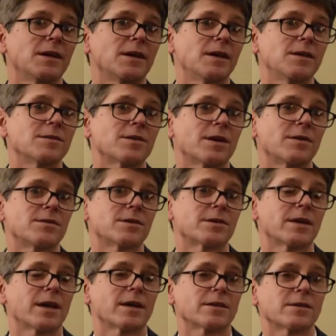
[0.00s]
instead of just
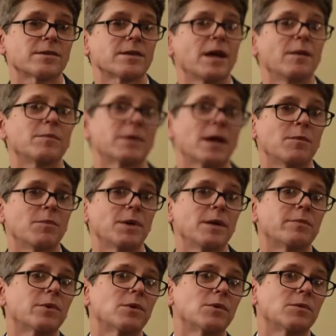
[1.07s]
saying it's the same 10
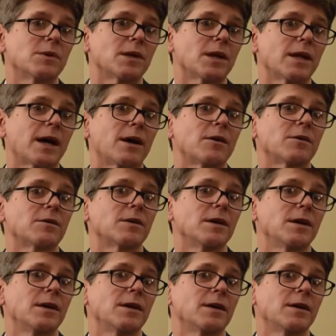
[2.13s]
people, we'll allow,
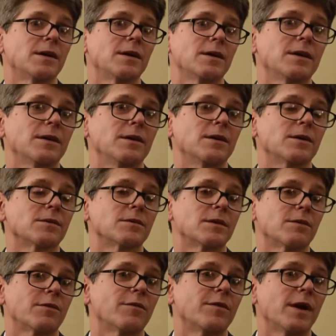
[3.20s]

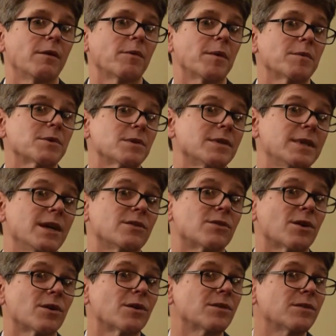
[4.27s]
different family members to take
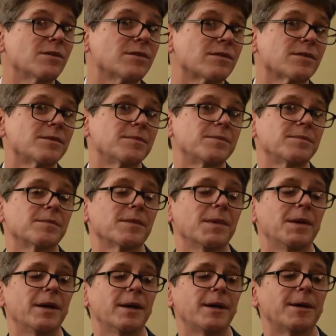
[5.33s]
turns.
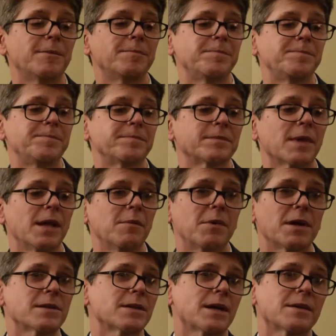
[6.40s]

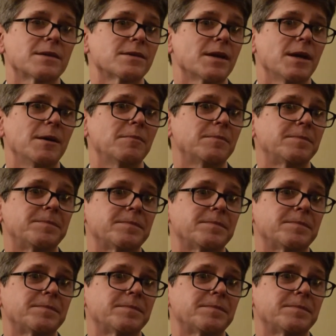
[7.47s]
But it's not the same.